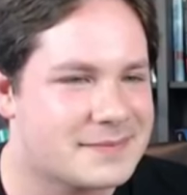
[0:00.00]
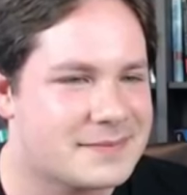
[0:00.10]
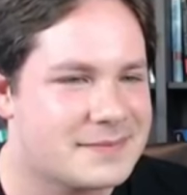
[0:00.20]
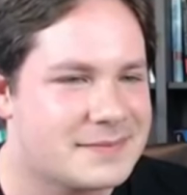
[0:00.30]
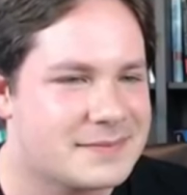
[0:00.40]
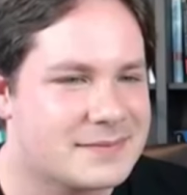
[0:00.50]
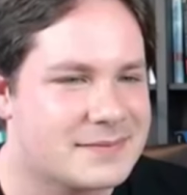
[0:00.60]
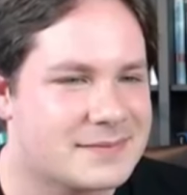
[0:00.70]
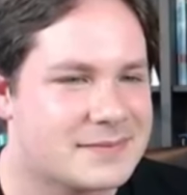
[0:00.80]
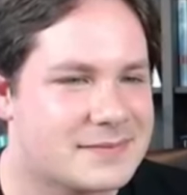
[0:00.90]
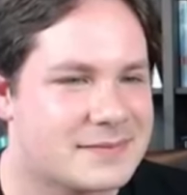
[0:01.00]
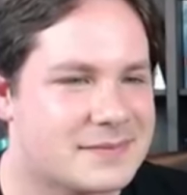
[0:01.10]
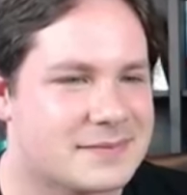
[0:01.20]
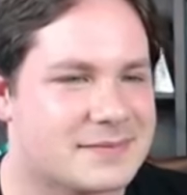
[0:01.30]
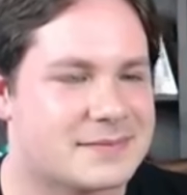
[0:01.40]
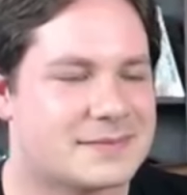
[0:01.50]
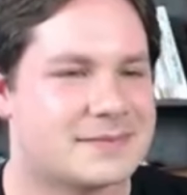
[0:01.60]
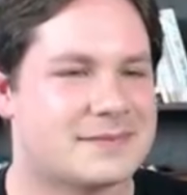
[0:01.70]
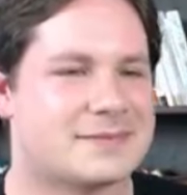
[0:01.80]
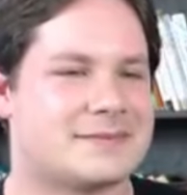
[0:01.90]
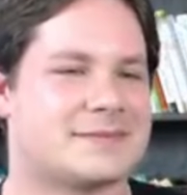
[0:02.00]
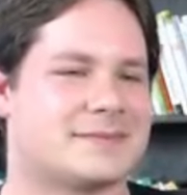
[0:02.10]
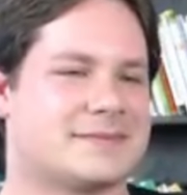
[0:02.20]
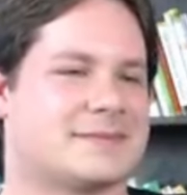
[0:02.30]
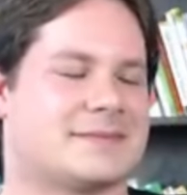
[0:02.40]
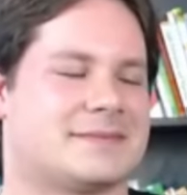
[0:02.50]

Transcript: The person shown says nothing.